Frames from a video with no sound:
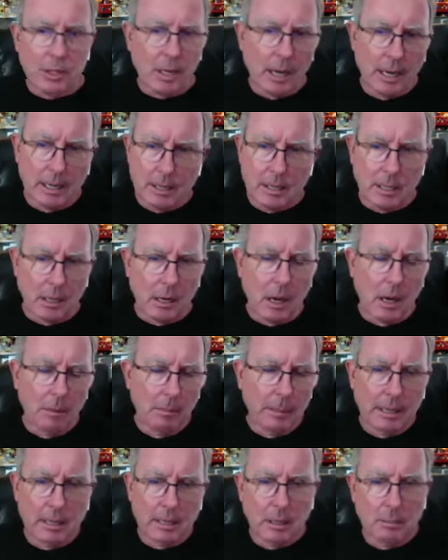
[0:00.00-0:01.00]
sites that
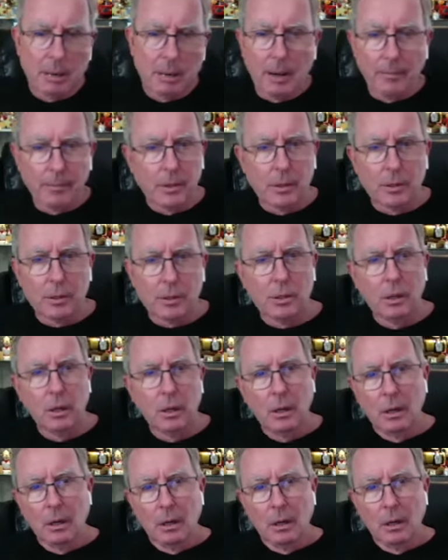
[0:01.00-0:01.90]
commented about this,